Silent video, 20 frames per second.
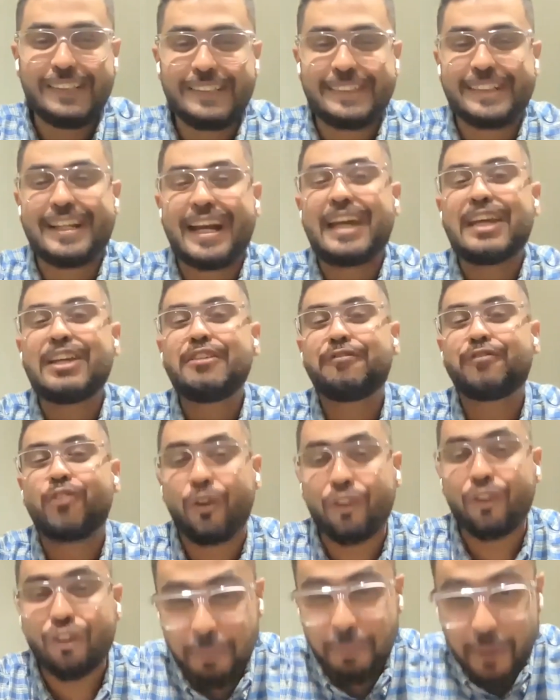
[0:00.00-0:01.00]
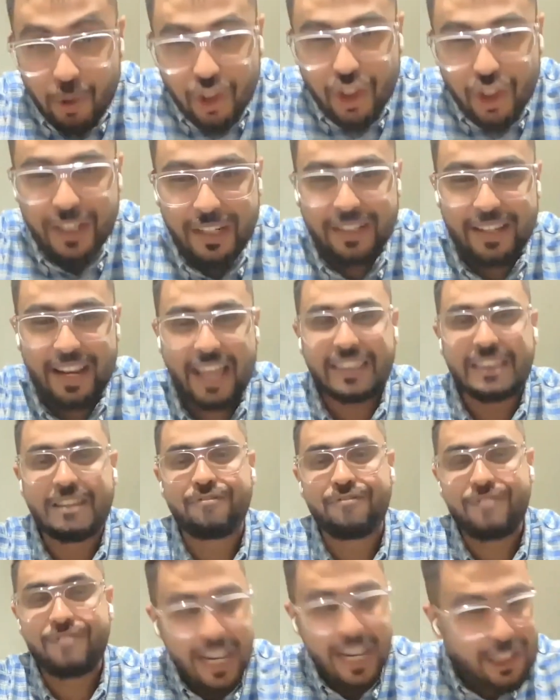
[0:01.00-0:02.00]
the kind of contribution and the
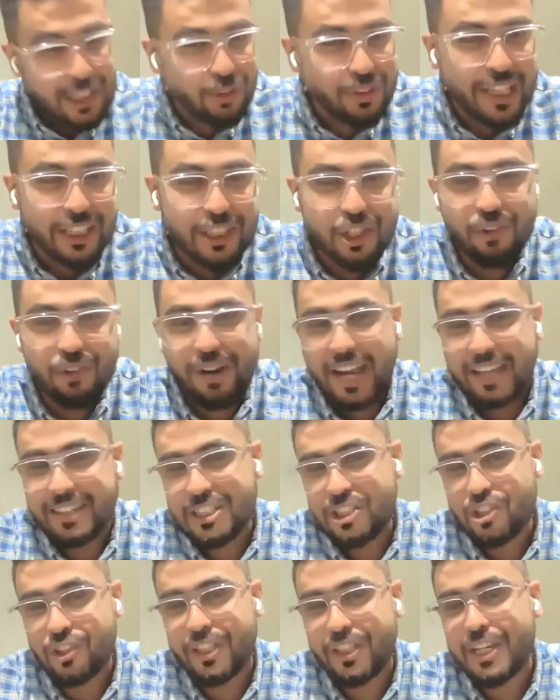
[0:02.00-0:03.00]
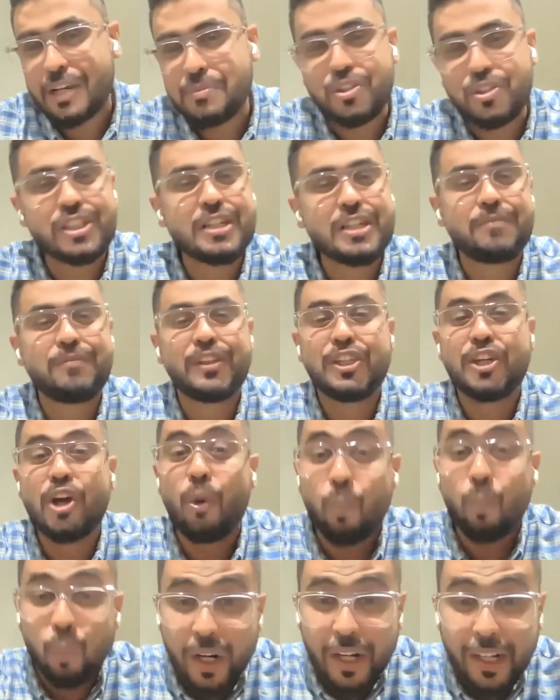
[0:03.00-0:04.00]
value that you're adding to the community with
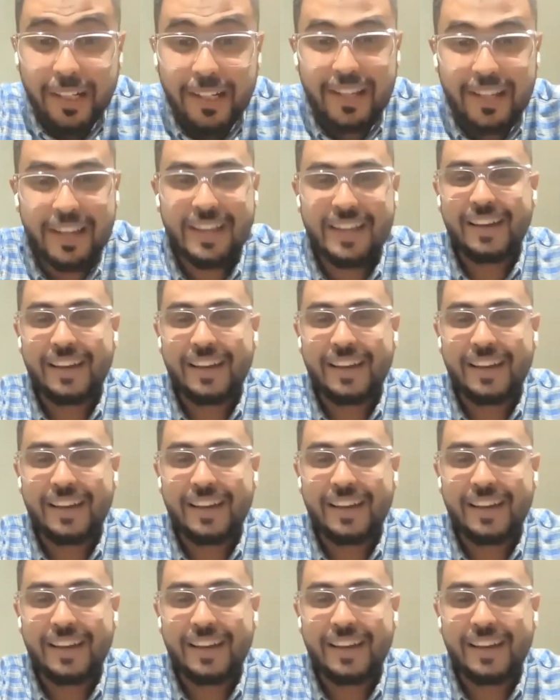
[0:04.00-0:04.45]
your work.